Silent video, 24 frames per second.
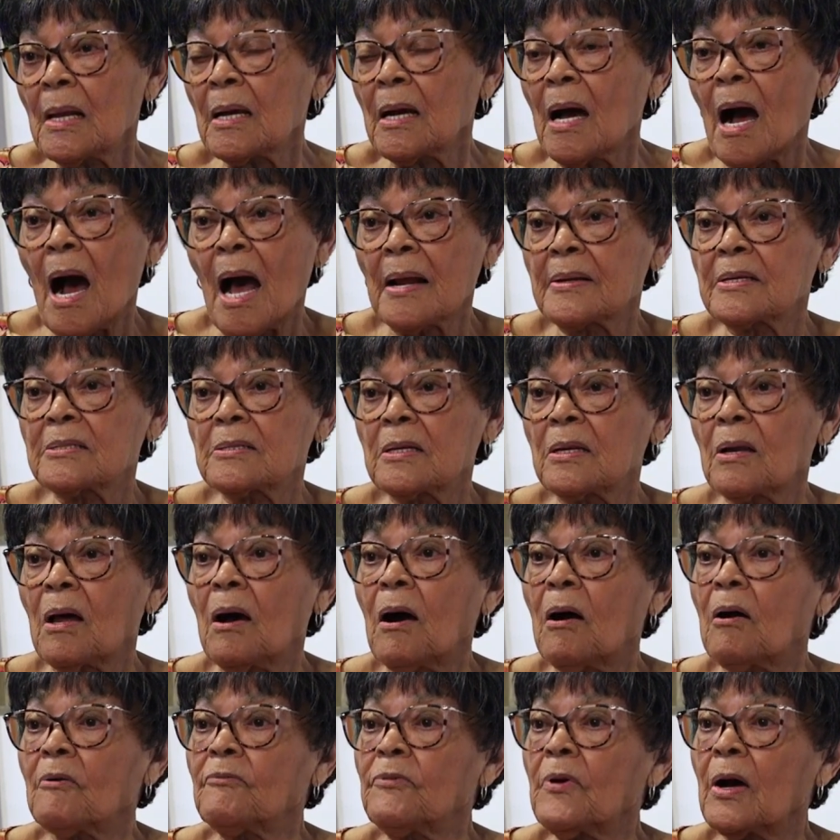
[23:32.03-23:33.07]
God is
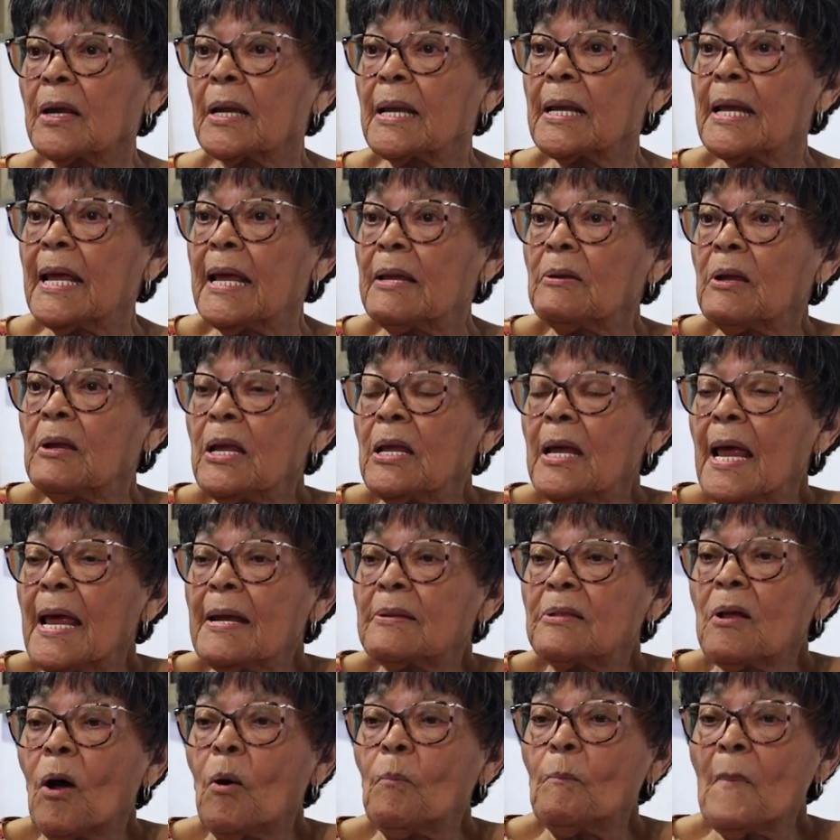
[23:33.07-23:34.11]
love, honey.
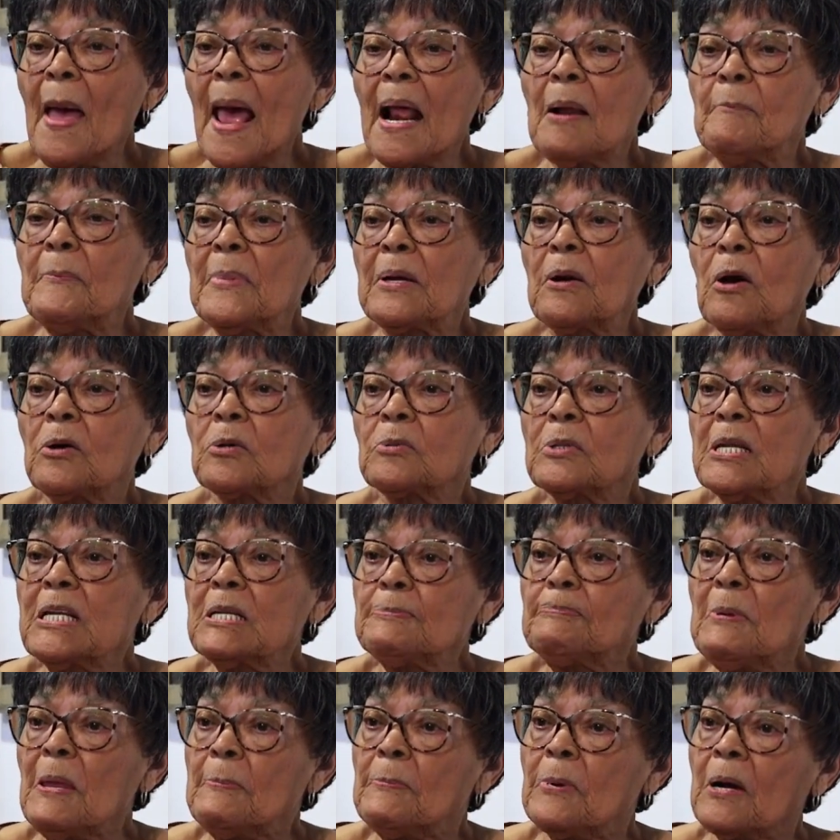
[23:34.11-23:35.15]
It don't matter, because
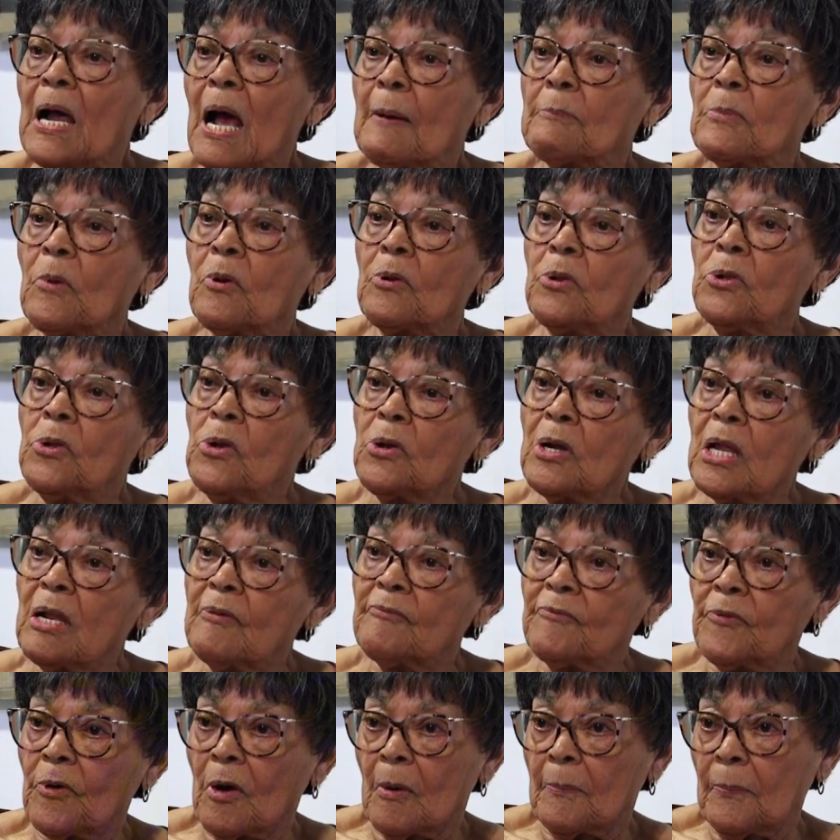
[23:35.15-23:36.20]
these people come
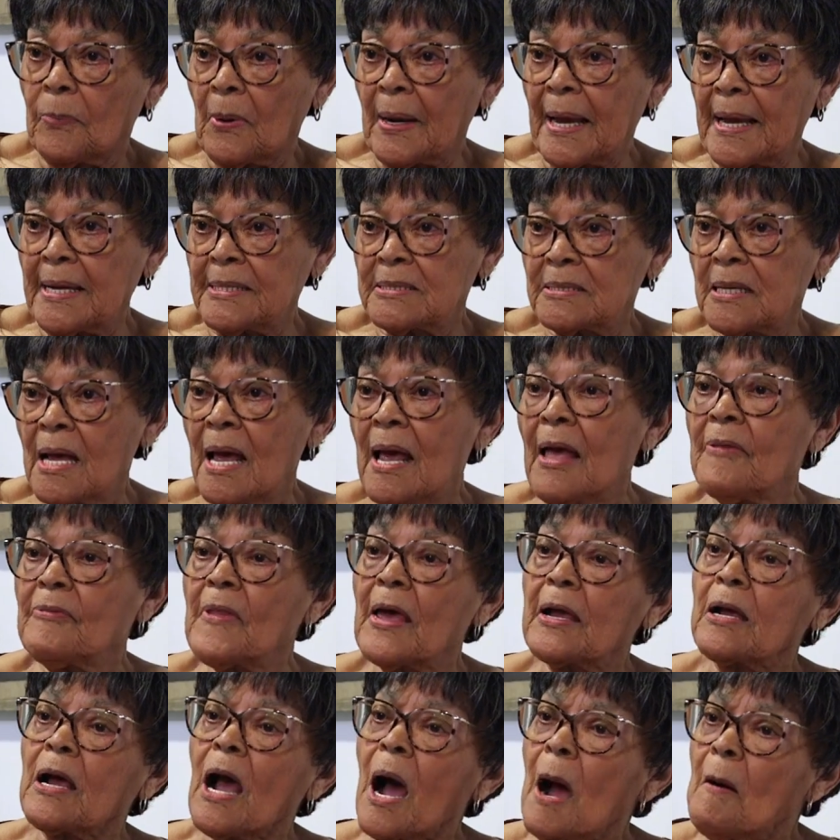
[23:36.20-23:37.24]
looking for a place.
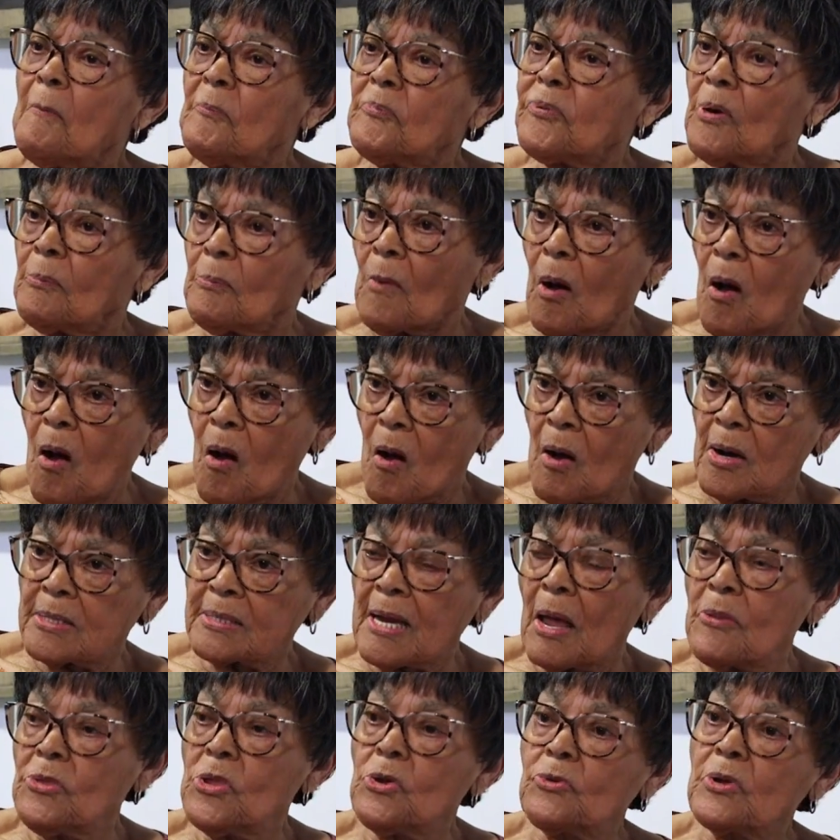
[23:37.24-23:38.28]
They come from
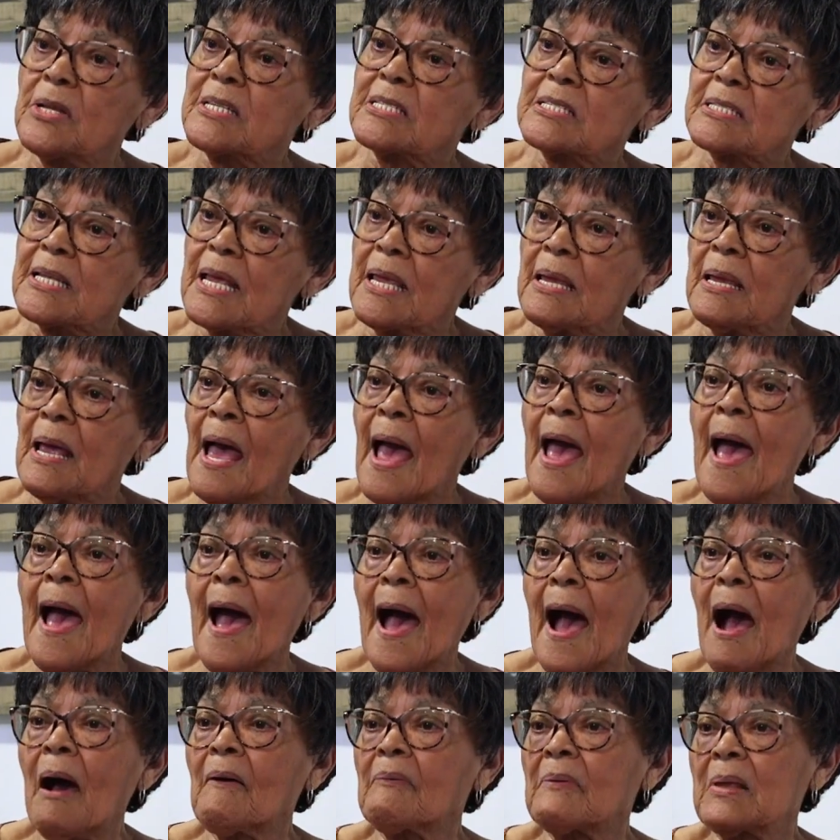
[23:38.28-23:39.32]
hard. You can see
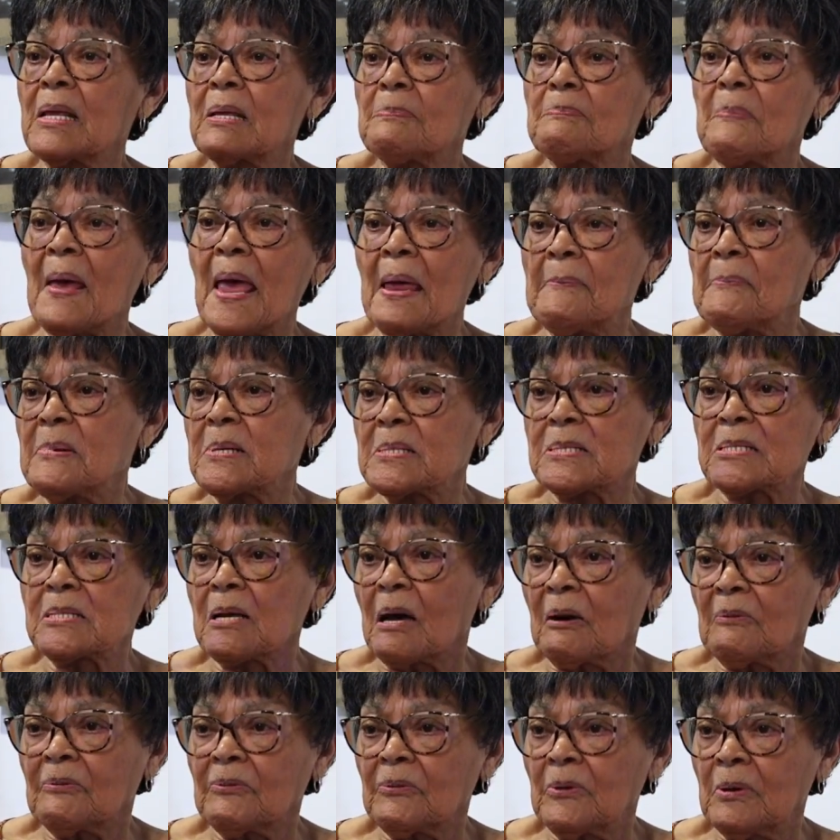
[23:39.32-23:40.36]
how these babies
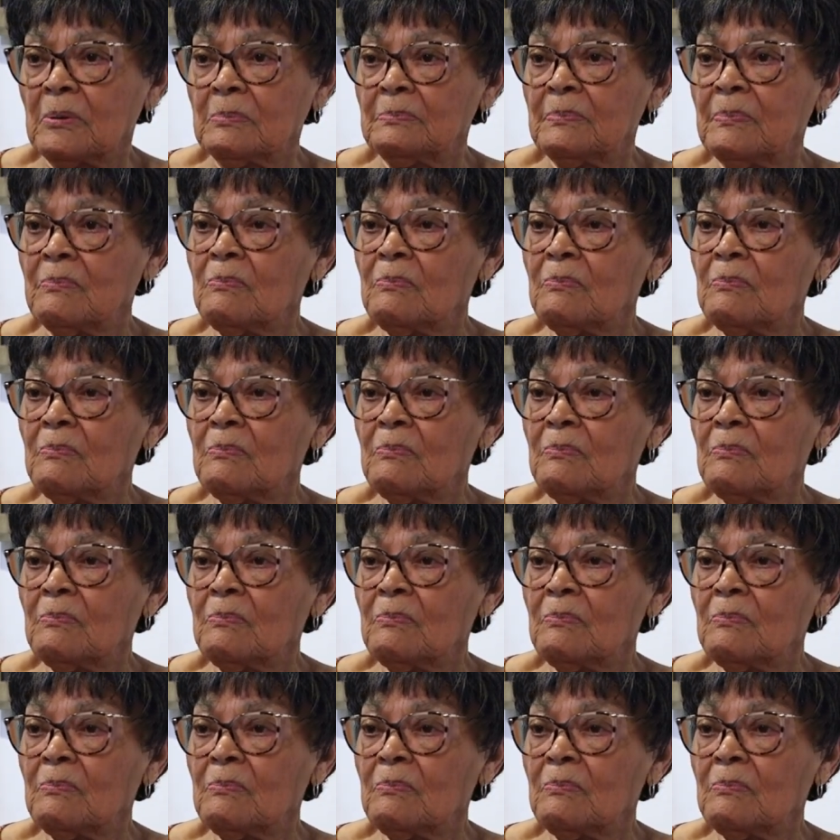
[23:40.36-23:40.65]
suffer.